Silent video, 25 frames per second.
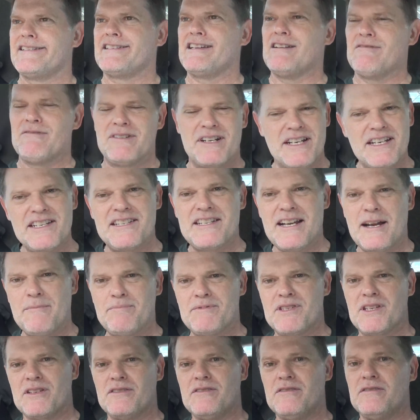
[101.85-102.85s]
see what he's
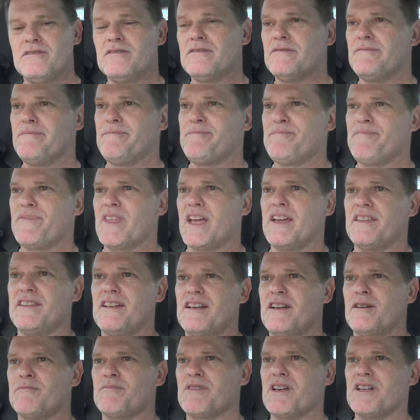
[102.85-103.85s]
up to, and
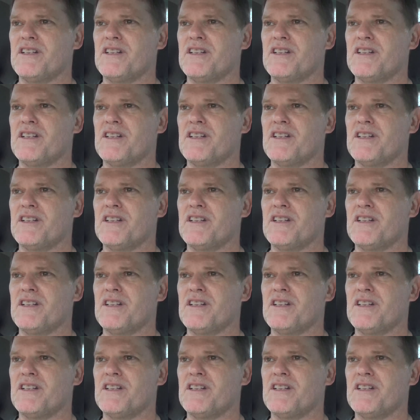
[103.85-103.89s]
then I'm